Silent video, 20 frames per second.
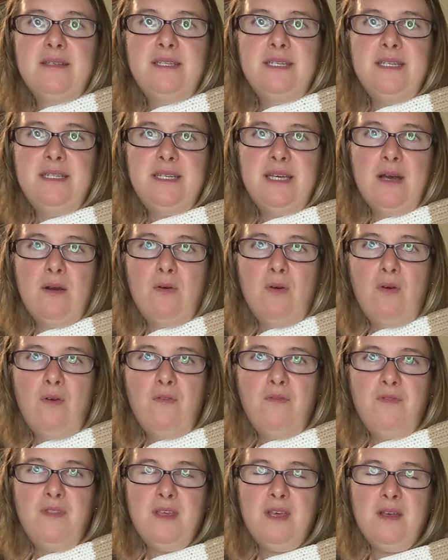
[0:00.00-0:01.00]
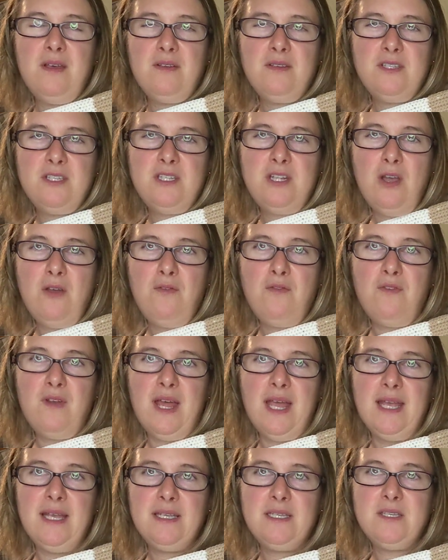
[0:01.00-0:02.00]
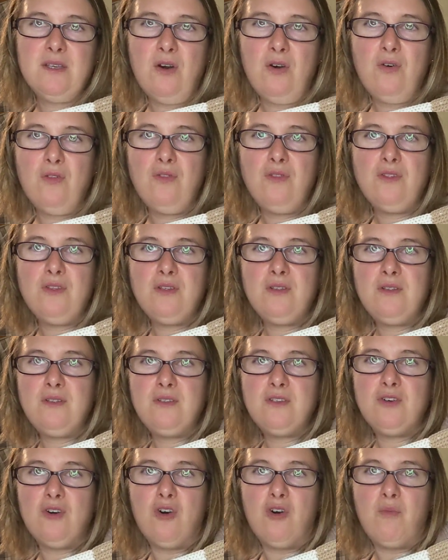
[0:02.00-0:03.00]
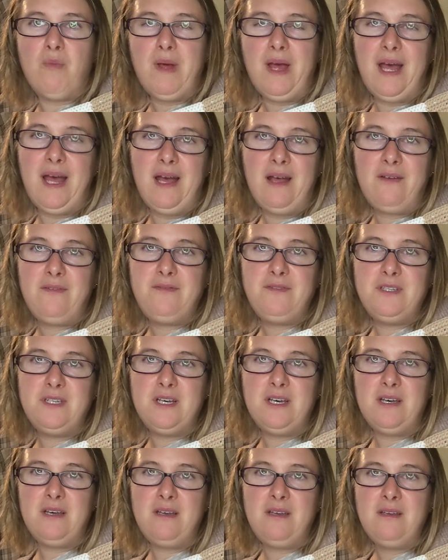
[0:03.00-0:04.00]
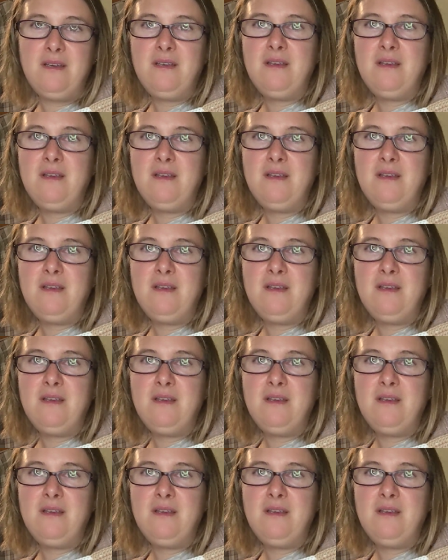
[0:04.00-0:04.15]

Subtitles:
detail of the snowflakes on the top after.